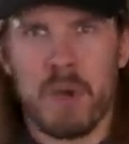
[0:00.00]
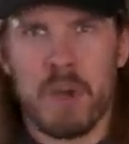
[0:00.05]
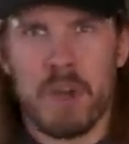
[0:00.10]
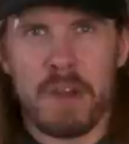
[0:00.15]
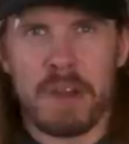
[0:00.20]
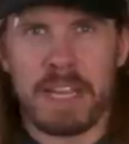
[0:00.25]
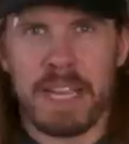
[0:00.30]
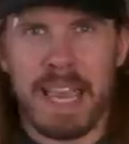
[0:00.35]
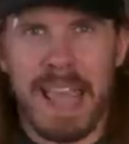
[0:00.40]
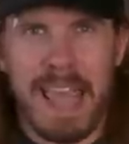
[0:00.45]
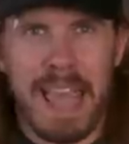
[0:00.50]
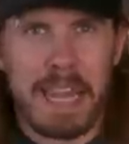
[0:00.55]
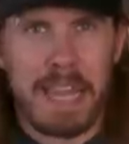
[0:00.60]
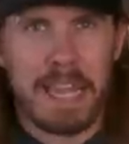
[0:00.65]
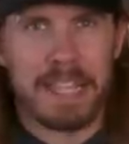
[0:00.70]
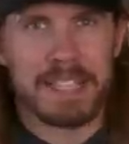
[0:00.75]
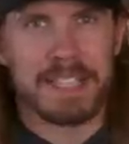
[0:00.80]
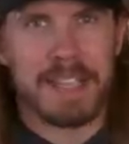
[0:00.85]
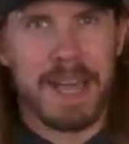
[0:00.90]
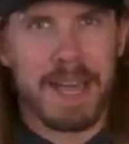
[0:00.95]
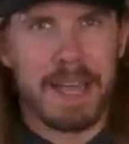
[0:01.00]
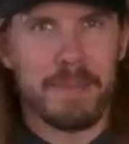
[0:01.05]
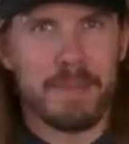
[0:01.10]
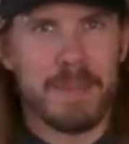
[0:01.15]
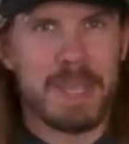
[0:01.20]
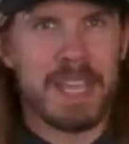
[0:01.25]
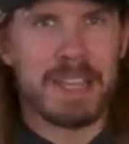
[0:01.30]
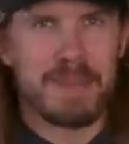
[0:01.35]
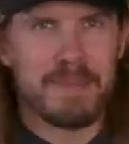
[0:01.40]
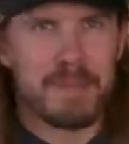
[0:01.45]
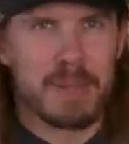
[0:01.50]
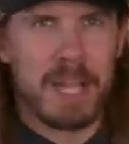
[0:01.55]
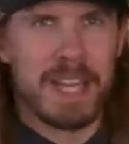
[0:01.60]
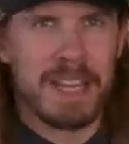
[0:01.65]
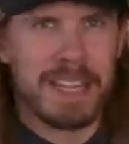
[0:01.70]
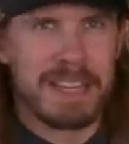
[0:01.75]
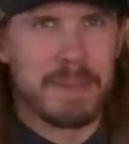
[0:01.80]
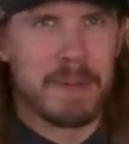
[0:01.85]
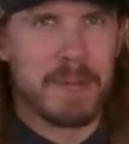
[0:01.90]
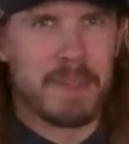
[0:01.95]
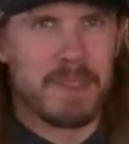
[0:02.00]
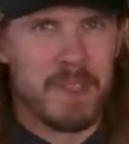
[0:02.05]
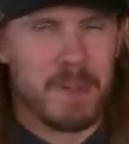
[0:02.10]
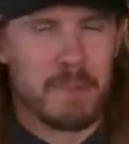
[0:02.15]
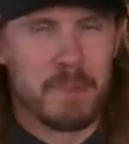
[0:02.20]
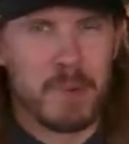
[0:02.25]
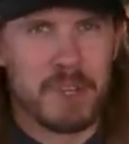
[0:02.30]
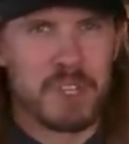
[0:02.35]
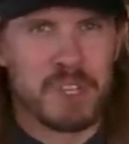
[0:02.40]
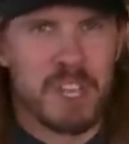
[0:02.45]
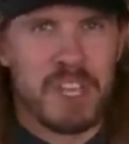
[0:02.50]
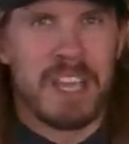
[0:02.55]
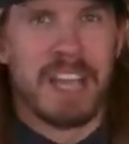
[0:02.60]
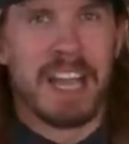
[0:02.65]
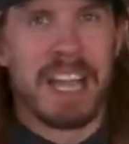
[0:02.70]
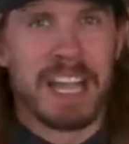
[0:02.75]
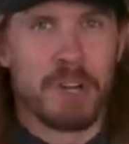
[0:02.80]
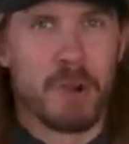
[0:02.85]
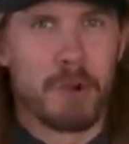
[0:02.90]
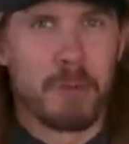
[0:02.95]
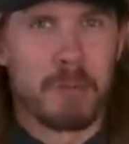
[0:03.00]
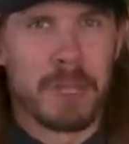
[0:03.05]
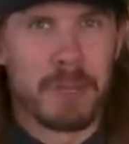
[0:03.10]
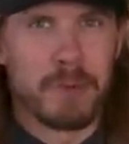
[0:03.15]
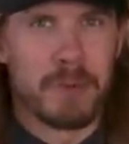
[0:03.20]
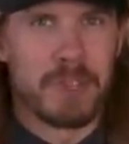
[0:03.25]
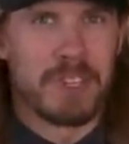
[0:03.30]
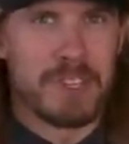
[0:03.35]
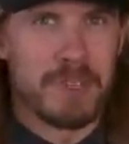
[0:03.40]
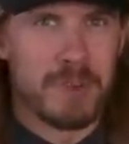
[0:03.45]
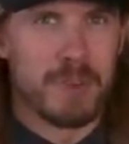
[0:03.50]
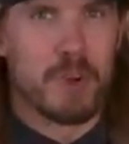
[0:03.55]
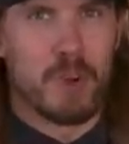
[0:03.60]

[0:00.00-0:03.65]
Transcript: mark, and it's not me complaining about them, which I normally would do.